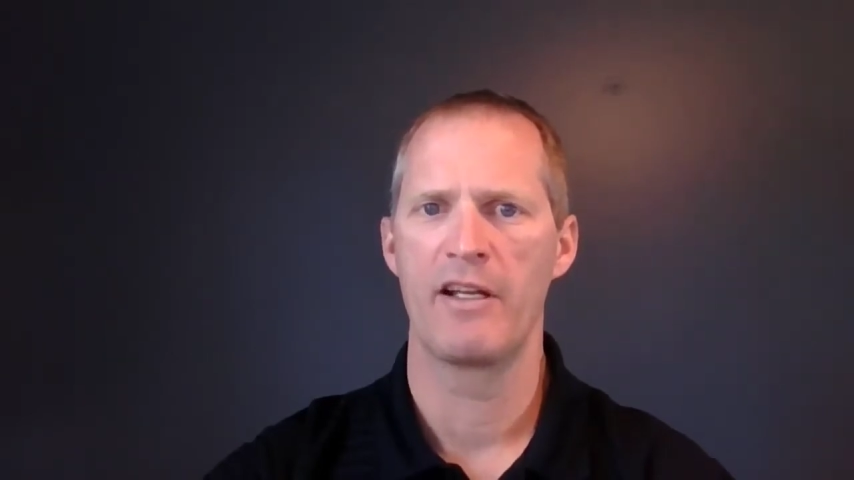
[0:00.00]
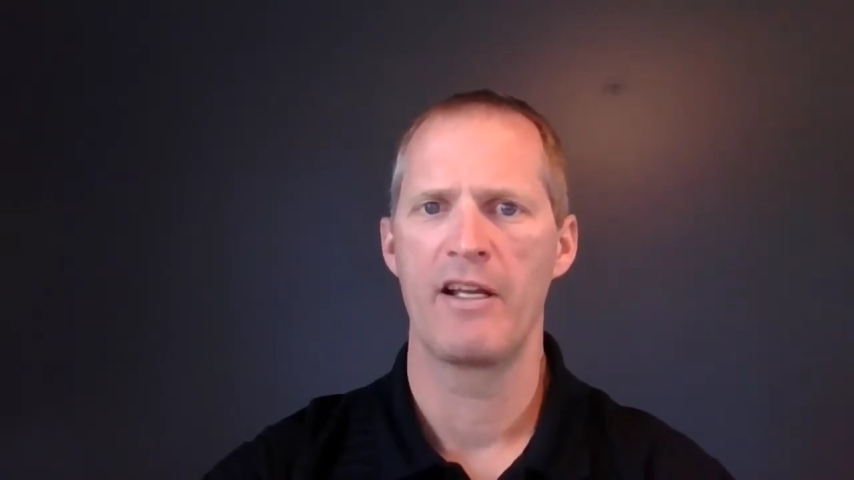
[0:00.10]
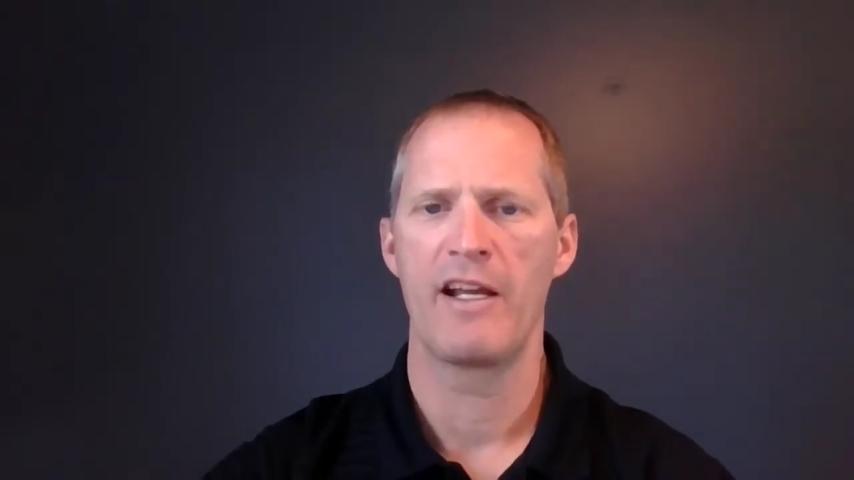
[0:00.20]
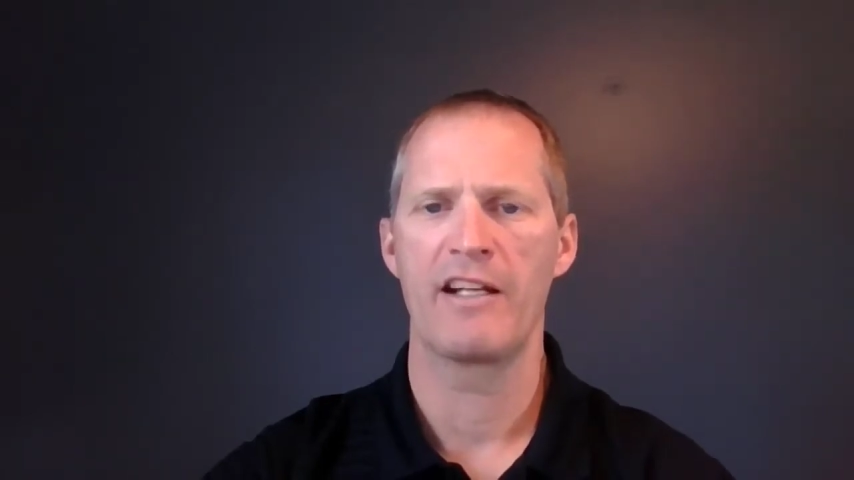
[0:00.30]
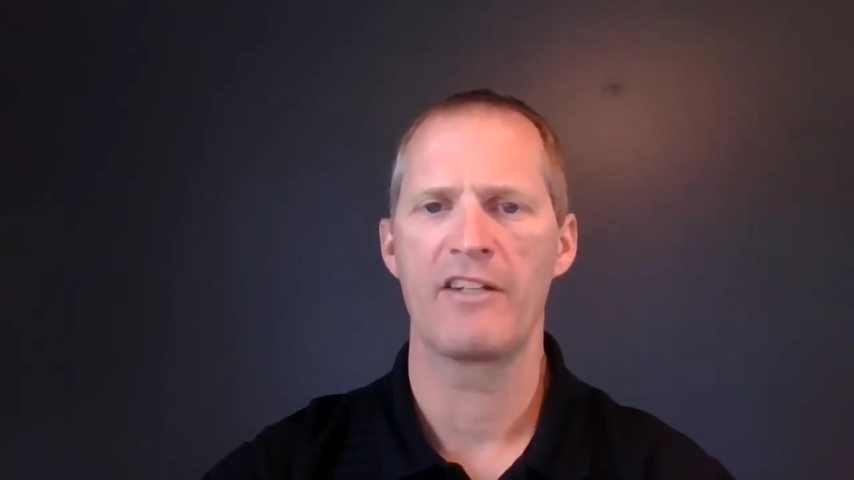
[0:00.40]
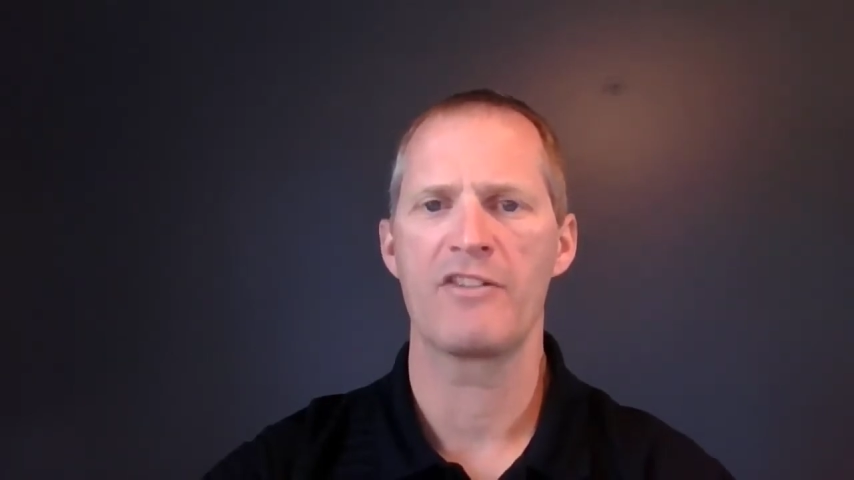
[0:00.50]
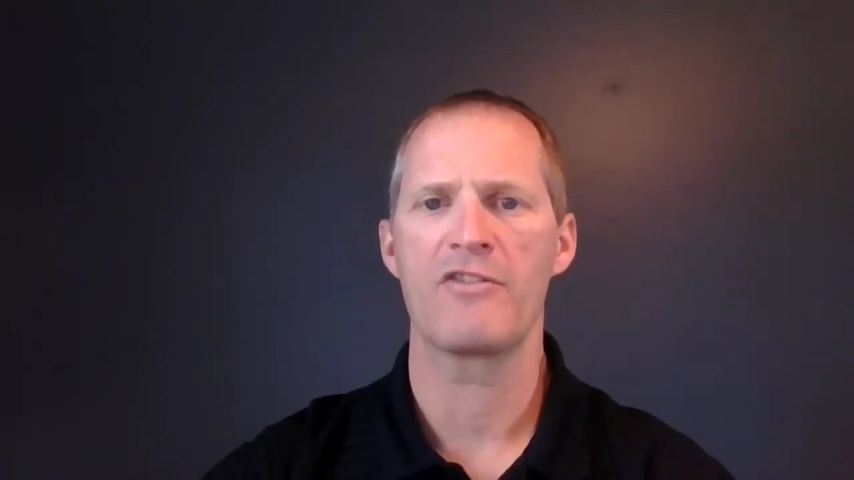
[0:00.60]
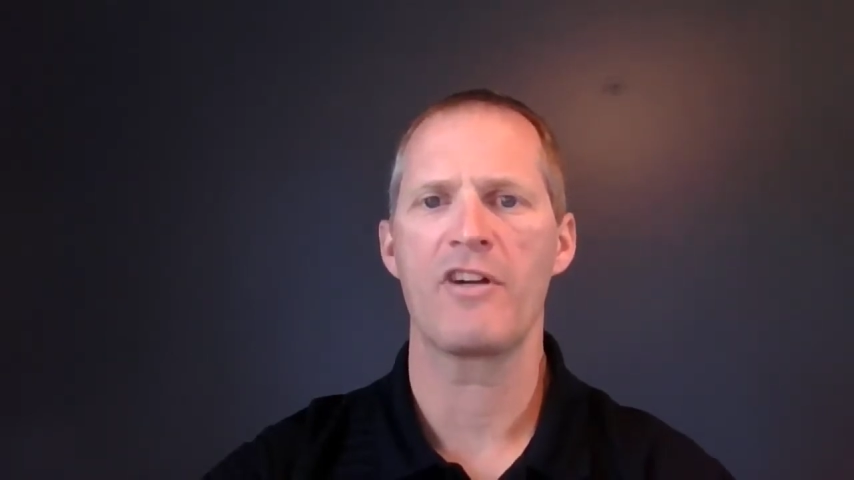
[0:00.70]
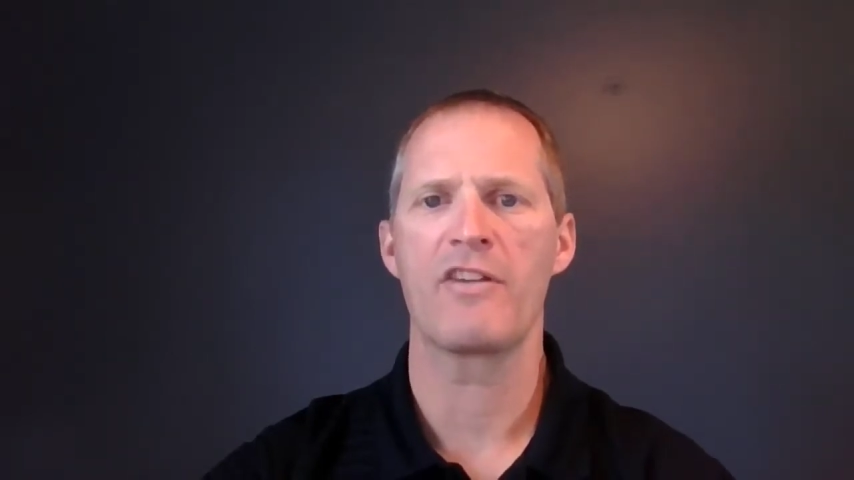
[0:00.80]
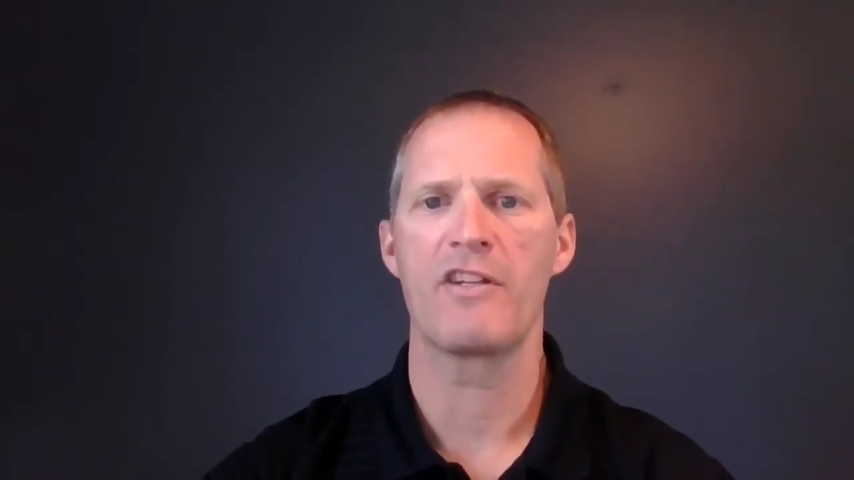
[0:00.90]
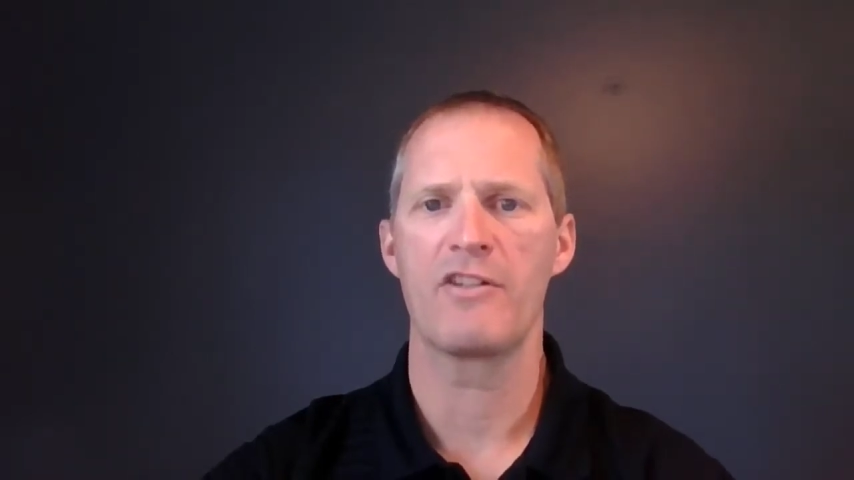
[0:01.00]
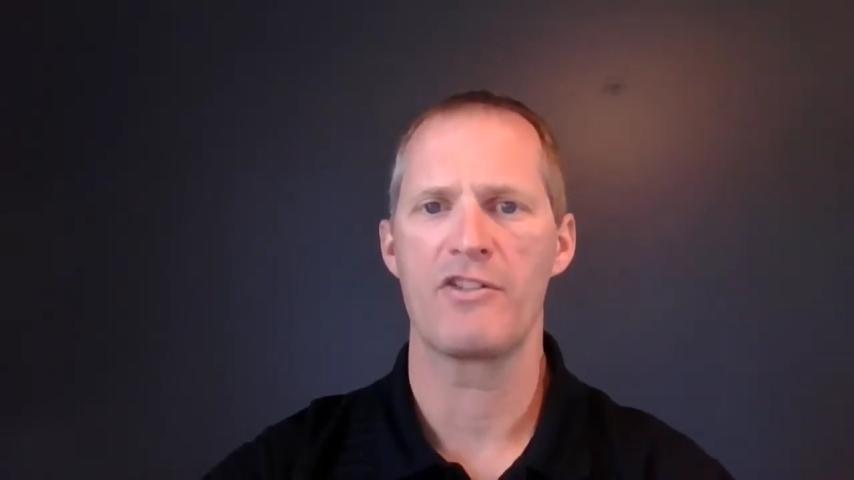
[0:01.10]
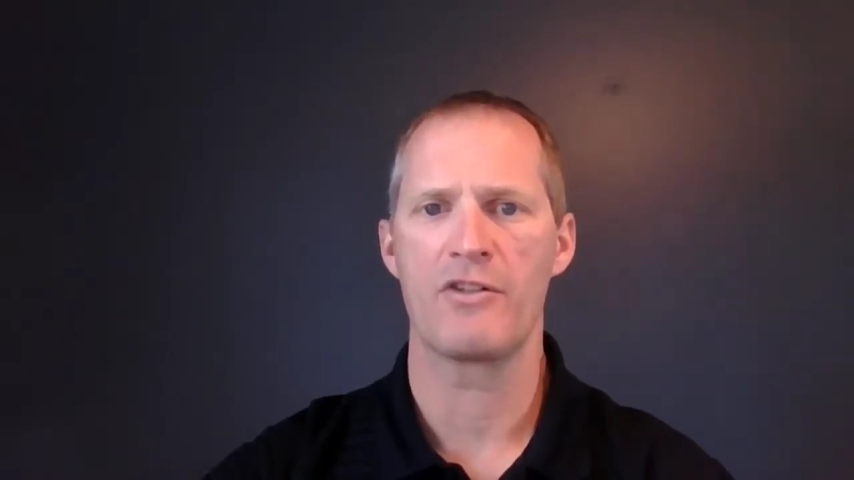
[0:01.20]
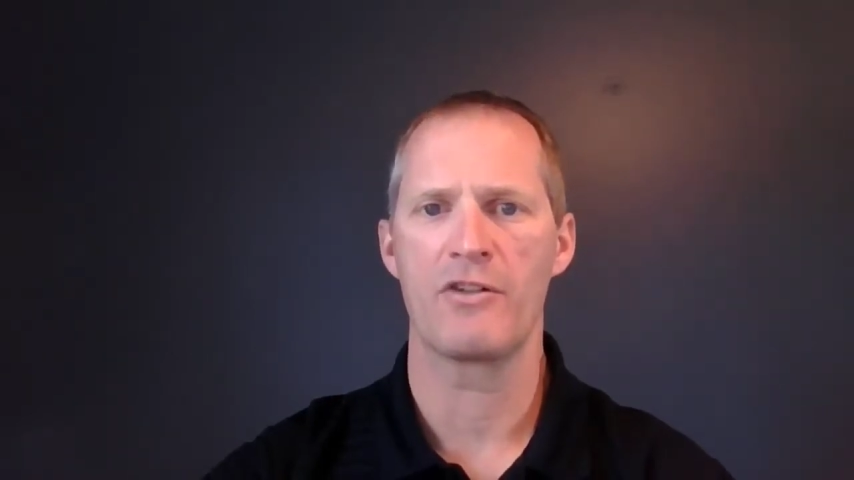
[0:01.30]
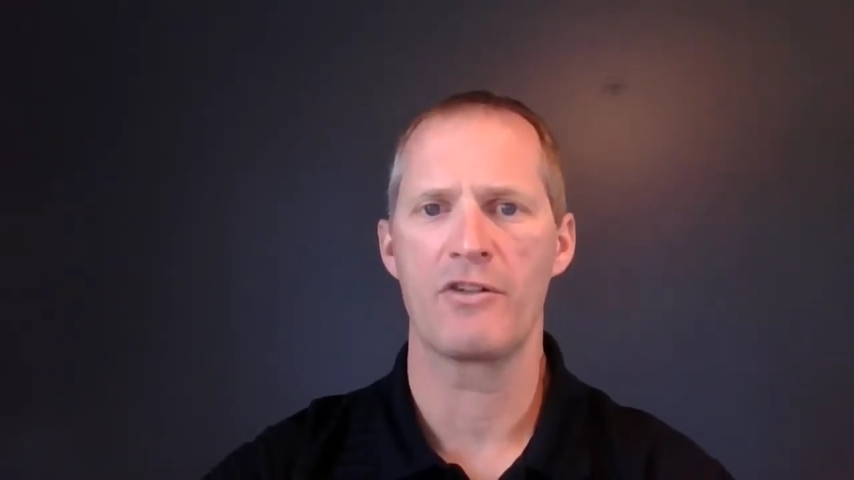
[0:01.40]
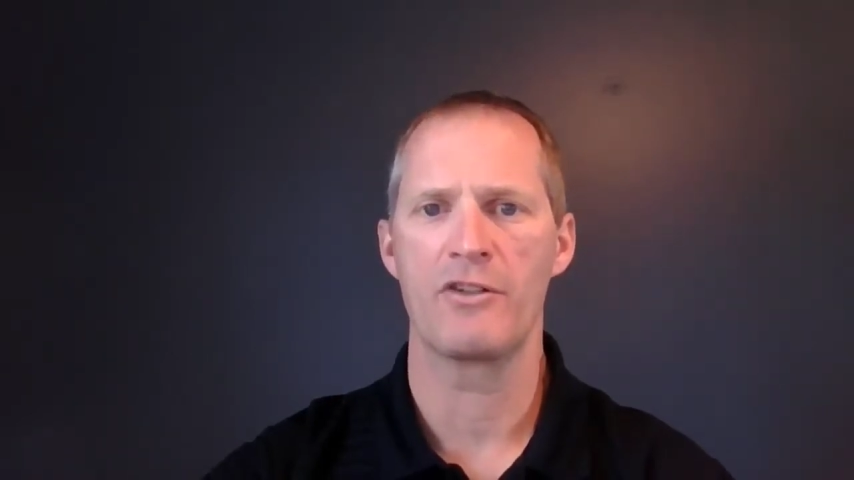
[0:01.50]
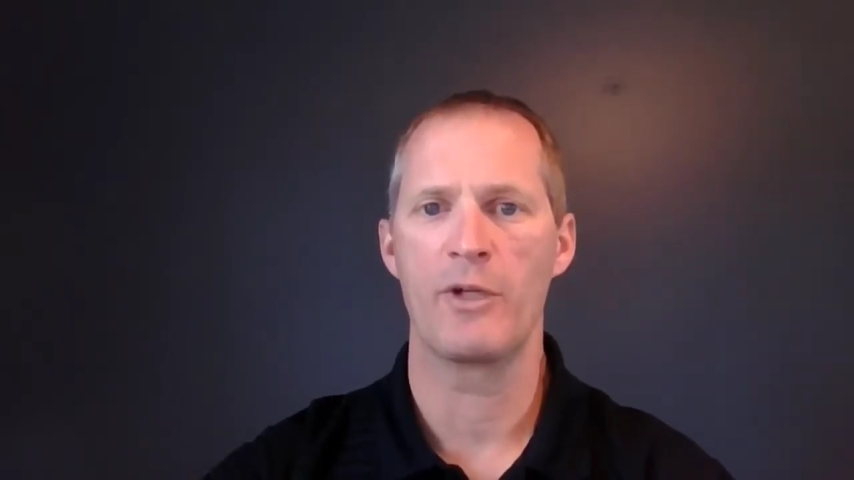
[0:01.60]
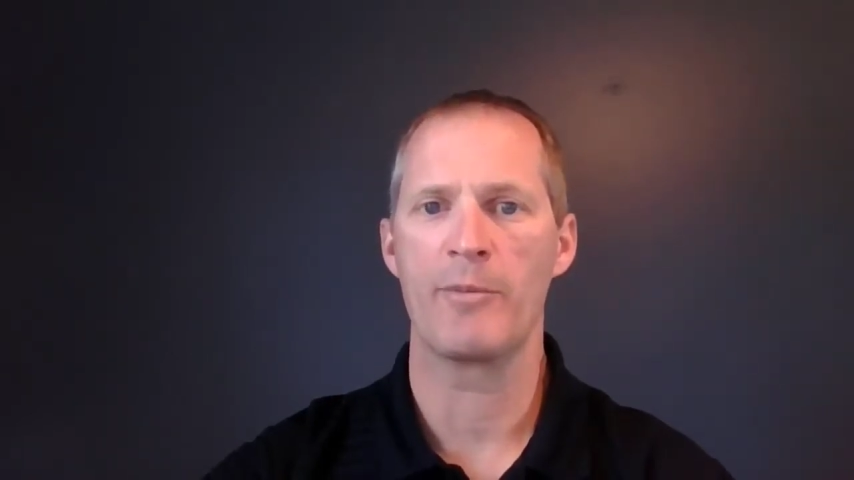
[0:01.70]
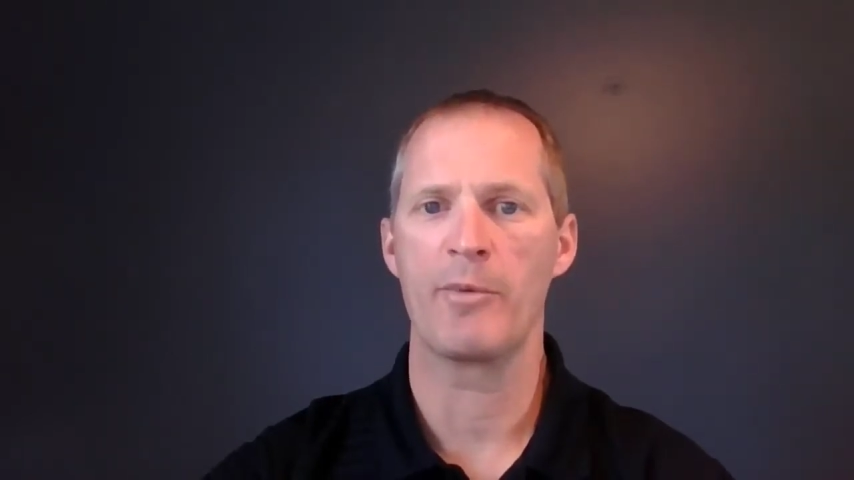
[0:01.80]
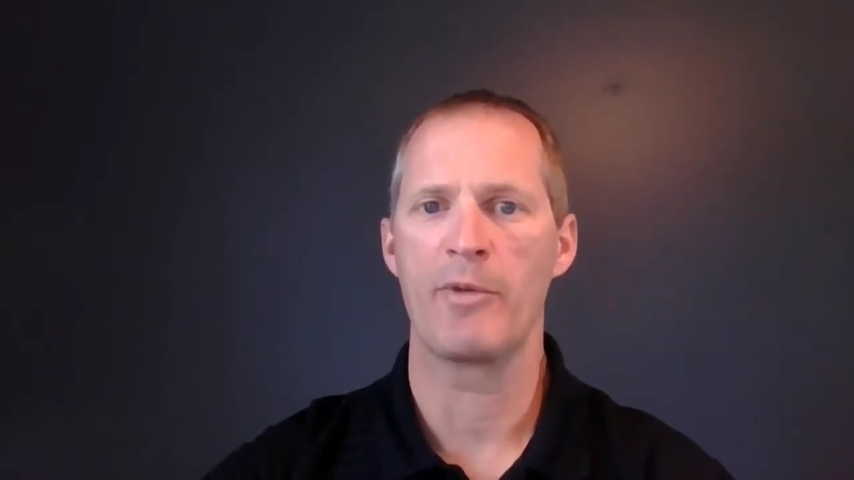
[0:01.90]
and instruct the insurer to
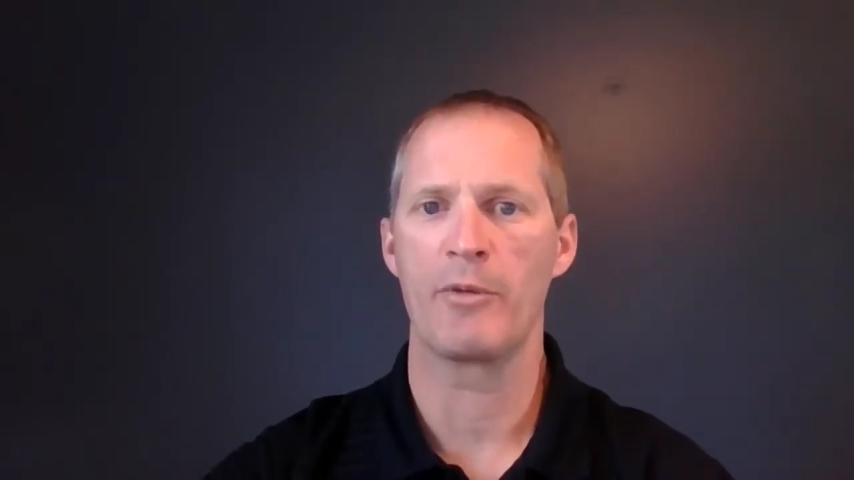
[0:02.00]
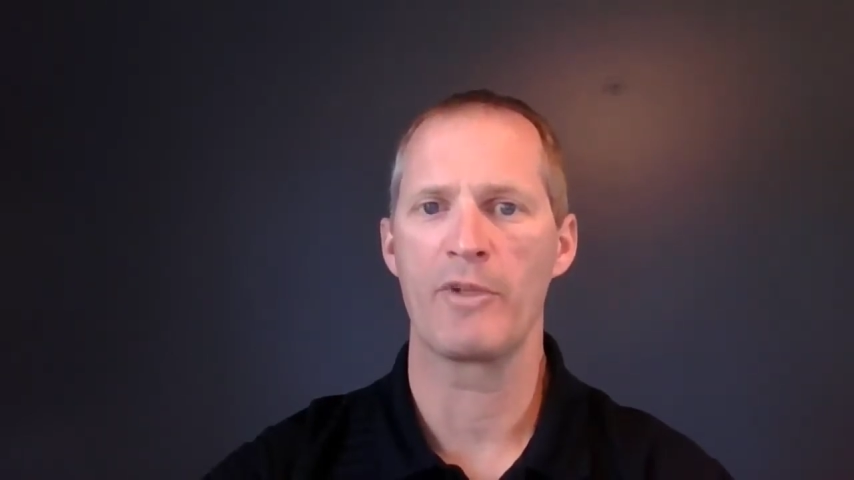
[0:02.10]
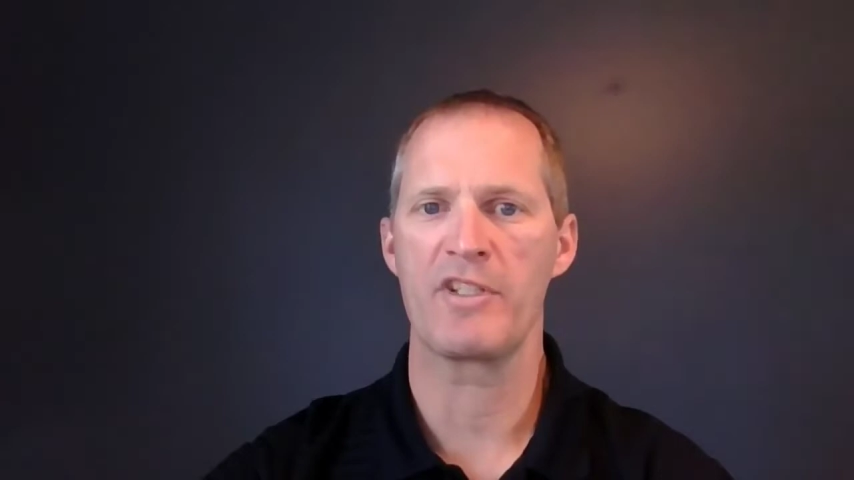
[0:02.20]
implement risk